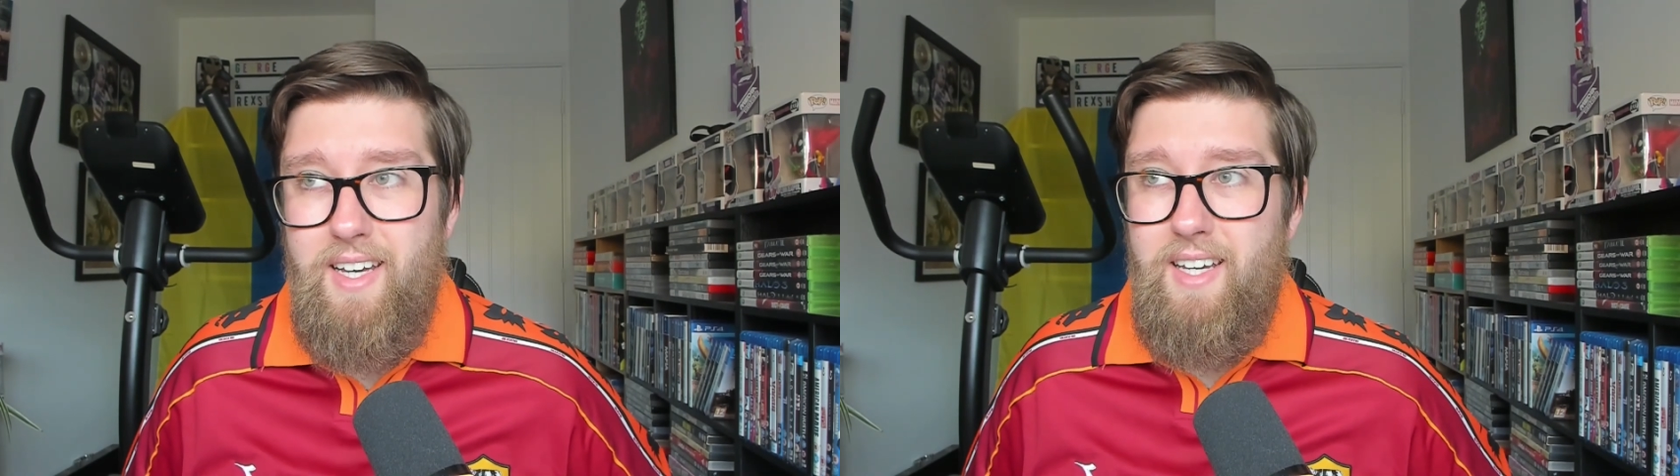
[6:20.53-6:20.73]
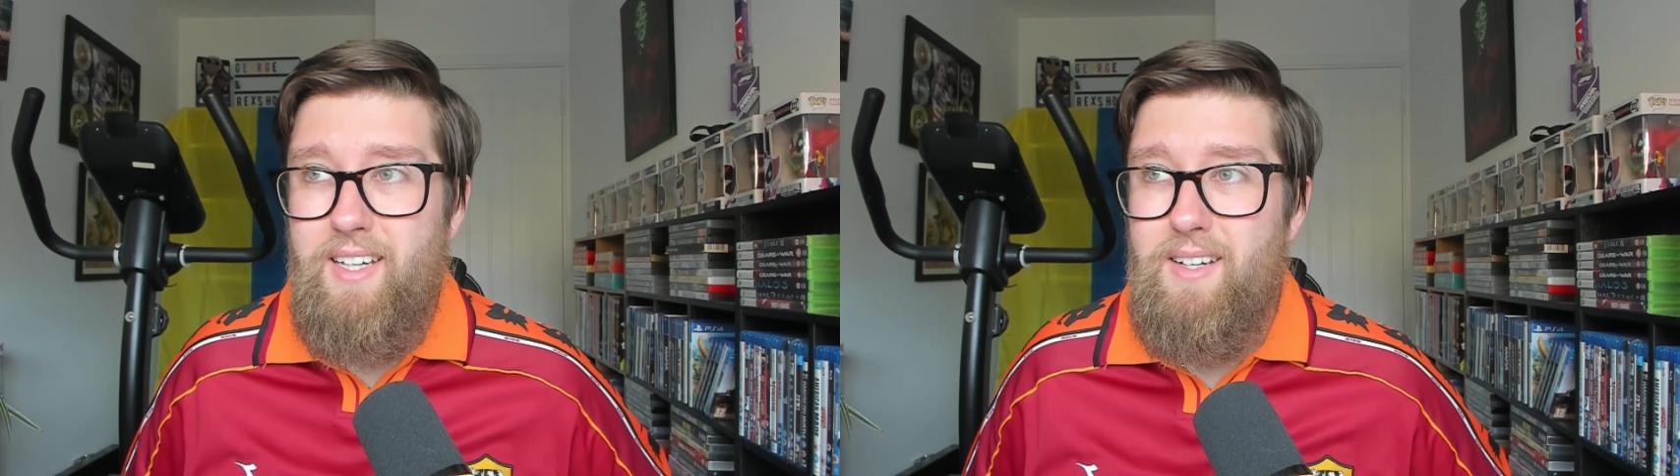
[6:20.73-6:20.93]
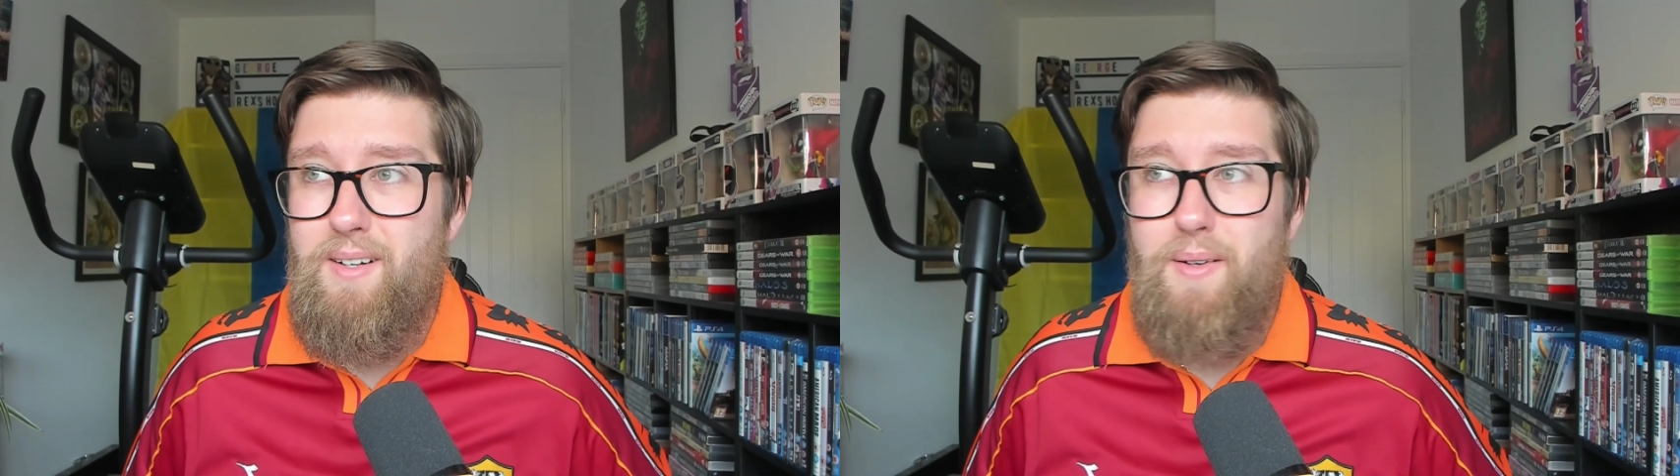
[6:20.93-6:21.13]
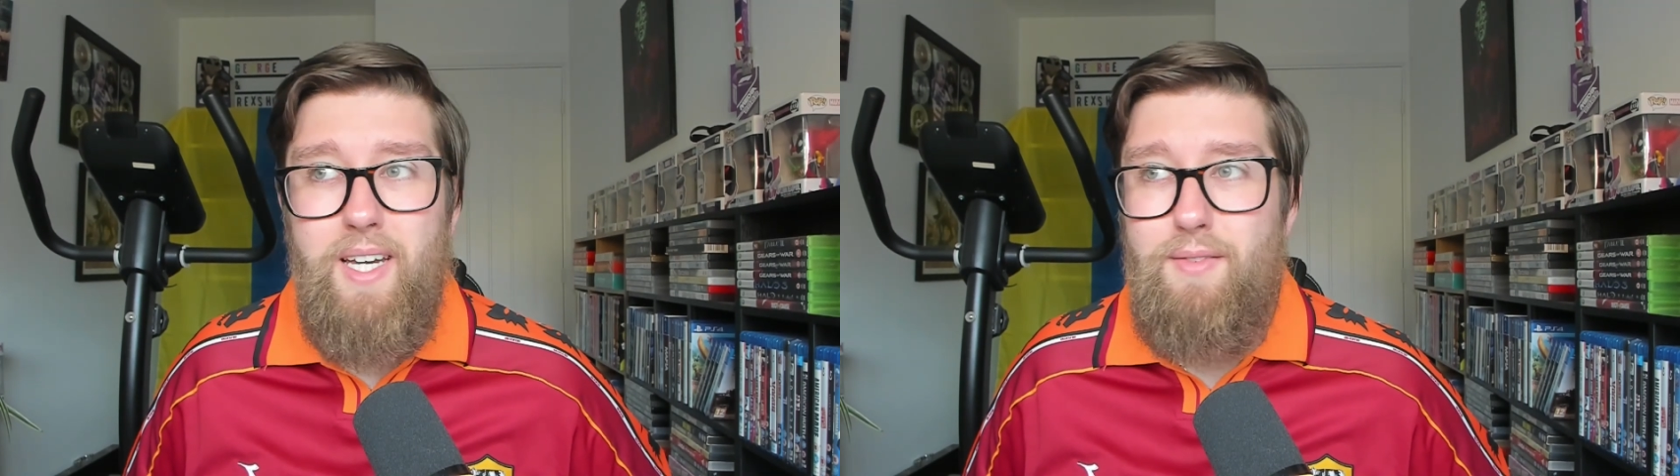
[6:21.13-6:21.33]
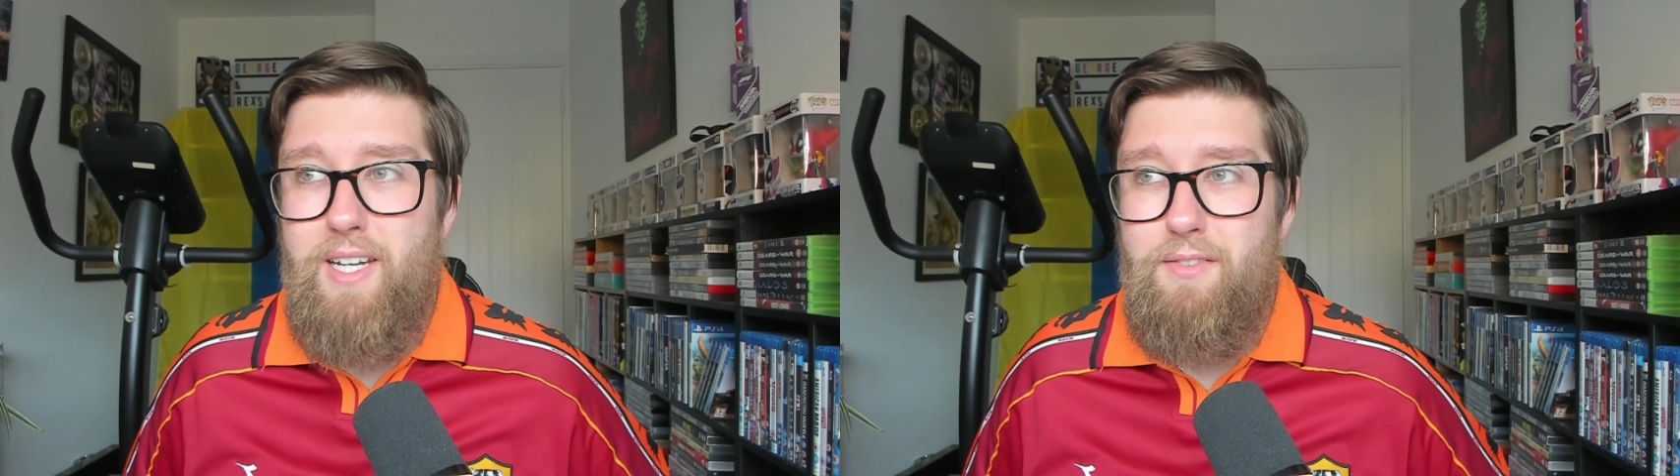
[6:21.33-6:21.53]
You know,
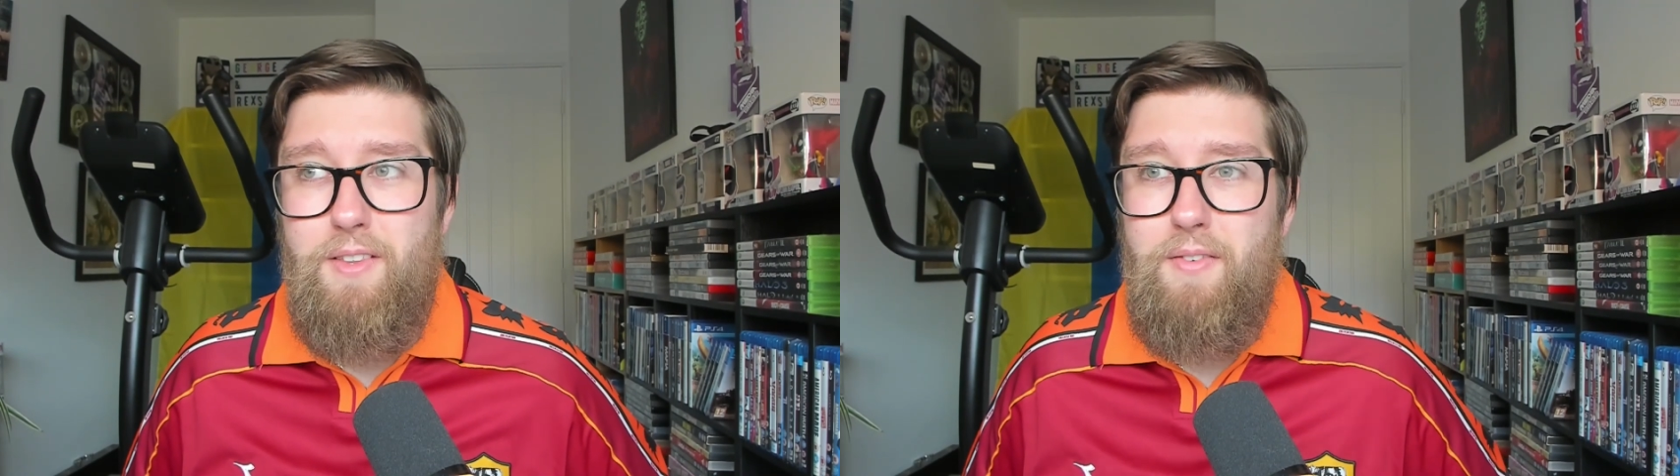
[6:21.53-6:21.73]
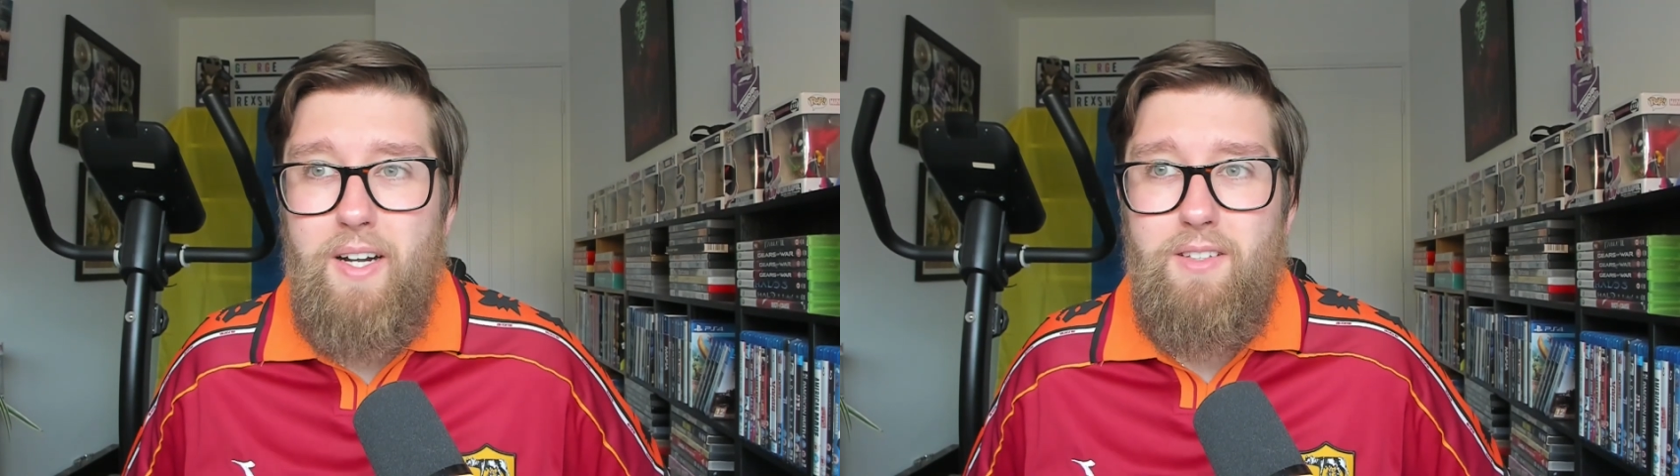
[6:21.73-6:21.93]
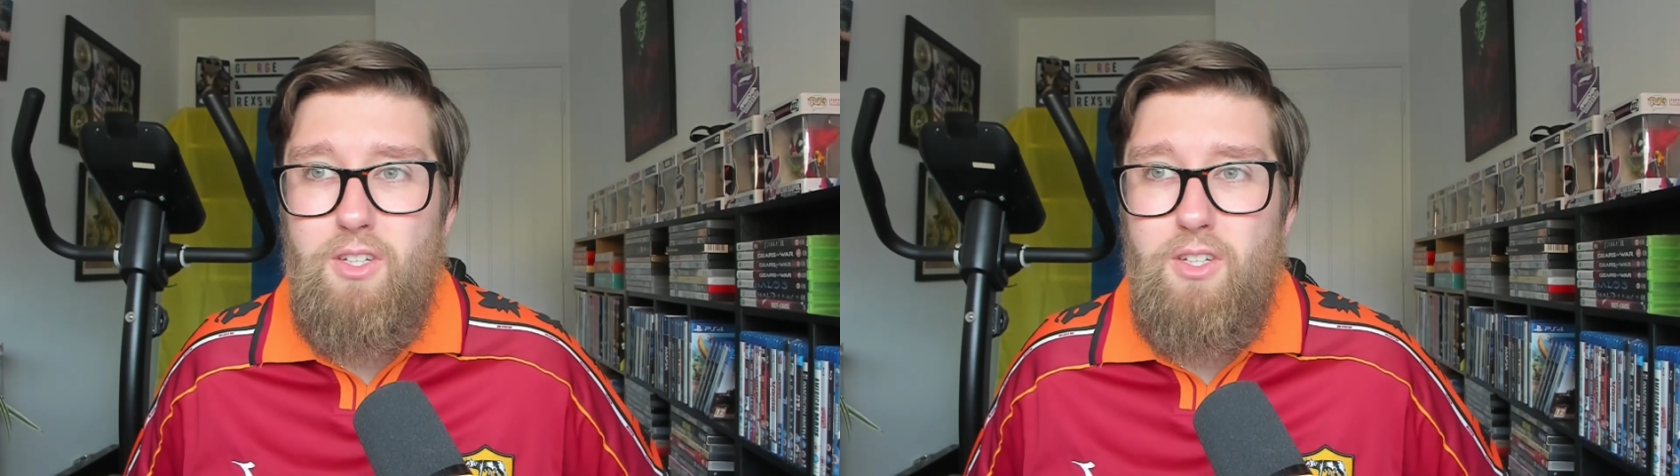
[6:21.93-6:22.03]
even if they've had